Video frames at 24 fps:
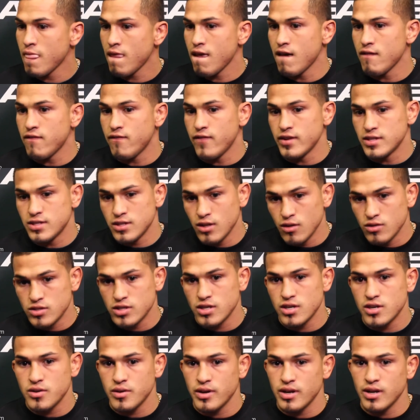If it's no
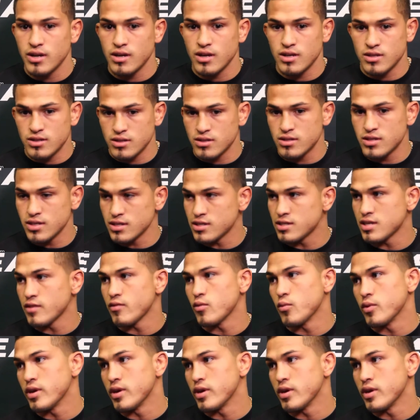surgery, 6 to 7